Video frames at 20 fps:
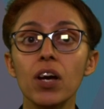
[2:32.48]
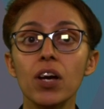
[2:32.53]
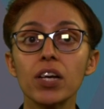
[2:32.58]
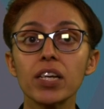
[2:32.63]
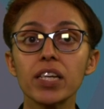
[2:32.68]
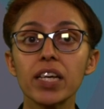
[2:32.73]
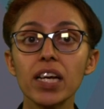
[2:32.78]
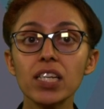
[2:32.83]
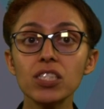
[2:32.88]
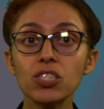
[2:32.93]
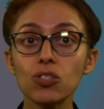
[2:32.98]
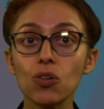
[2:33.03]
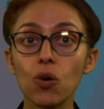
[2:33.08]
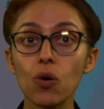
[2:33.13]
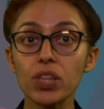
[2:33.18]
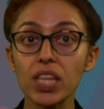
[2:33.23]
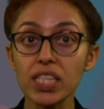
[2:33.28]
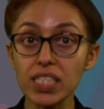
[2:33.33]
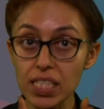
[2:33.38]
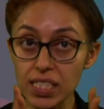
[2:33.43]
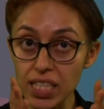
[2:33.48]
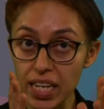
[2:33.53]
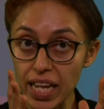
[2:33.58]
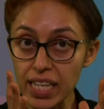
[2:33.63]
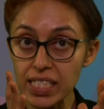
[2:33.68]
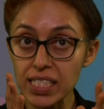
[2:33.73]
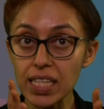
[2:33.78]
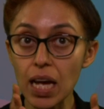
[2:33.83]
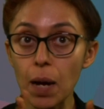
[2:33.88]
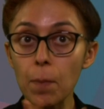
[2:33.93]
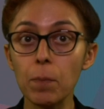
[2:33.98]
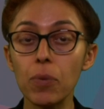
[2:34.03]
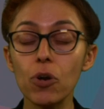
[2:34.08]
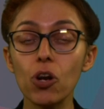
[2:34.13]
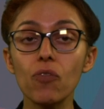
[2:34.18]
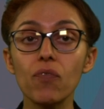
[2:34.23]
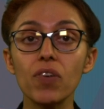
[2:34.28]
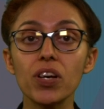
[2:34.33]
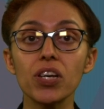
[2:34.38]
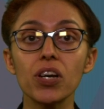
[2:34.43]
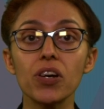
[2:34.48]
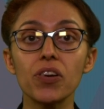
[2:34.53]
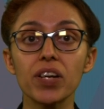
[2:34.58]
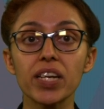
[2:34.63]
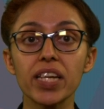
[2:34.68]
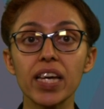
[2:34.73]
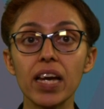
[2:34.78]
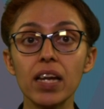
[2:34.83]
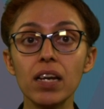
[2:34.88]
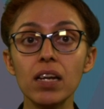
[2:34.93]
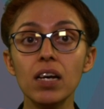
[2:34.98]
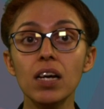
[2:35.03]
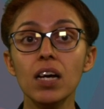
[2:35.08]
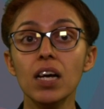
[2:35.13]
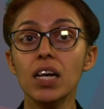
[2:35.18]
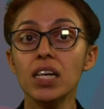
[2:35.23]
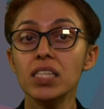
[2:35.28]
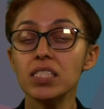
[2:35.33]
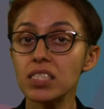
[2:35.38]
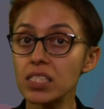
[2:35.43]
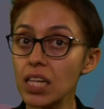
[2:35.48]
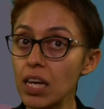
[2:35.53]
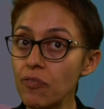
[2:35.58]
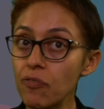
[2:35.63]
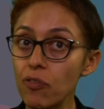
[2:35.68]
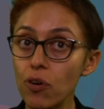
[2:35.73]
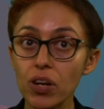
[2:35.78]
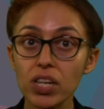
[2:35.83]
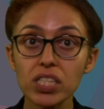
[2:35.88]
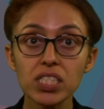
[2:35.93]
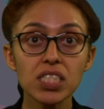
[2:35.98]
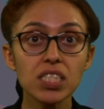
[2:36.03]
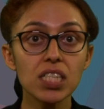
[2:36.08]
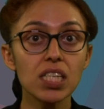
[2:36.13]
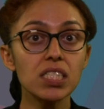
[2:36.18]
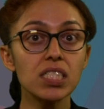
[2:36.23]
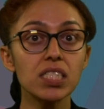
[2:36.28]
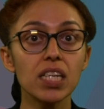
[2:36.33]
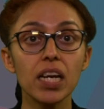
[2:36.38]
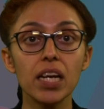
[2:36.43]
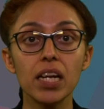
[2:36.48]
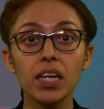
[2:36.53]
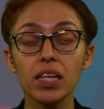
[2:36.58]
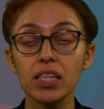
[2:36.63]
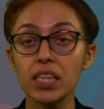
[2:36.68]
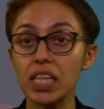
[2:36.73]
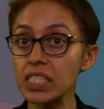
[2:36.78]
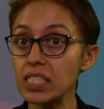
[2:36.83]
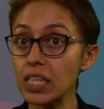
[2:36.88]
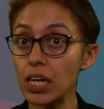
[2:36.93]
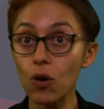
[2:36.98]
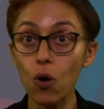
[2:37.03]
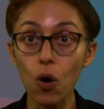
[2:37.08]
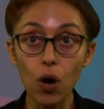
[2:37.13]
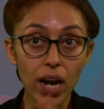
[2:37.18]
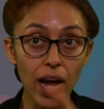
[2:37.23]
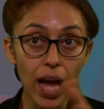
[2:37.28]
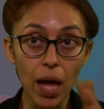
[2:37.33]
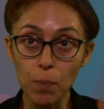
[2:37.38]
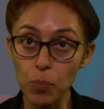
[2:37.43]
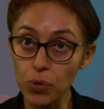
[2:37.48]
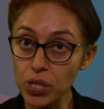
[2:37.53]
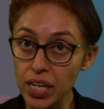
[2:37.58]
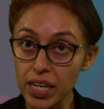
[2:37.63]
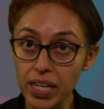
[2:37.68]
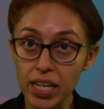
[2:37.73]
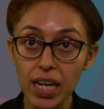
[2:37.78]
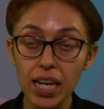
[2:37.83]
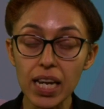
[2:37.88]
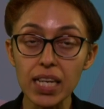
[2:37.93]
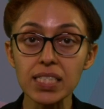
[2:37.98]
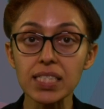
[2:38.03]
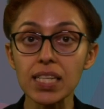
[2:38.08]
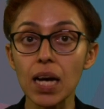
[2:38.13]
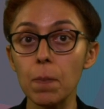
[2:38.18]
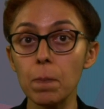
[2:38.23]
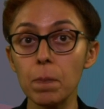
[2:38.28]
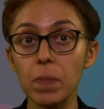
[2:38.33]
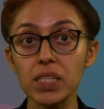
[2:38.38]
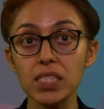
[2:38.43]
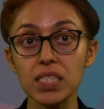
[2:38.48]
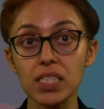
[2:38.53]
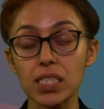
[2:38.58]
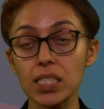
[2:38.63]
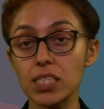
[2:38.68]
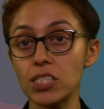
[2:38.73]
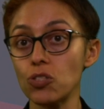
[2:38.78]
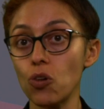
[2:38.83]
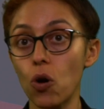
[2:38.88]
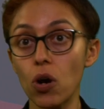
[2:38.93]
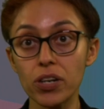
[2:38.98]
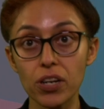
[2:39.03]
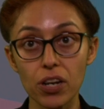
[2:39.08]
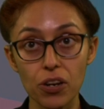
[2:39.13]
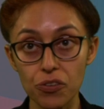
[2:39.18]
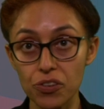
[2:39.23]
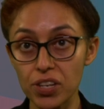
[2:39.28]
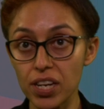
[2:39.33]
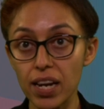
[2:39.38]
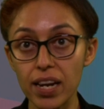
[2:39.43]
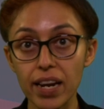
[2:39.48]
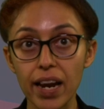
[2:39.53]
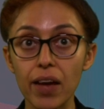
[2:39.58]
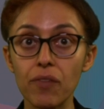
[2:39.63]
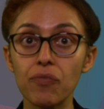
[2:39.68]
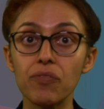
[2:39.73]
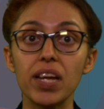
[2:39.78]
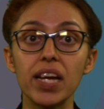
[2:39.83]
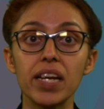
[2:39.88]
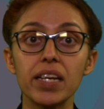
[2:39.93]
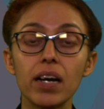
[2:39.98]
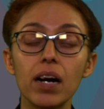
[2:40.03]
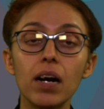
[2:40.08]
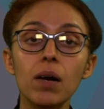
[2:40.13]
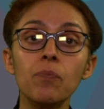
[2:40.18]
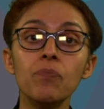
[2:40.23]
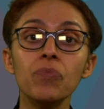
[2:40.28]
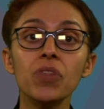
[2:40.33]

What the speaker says: Okay, so this is an example over here again. Say for instance, these are all hypothetical examples, this is not real life data.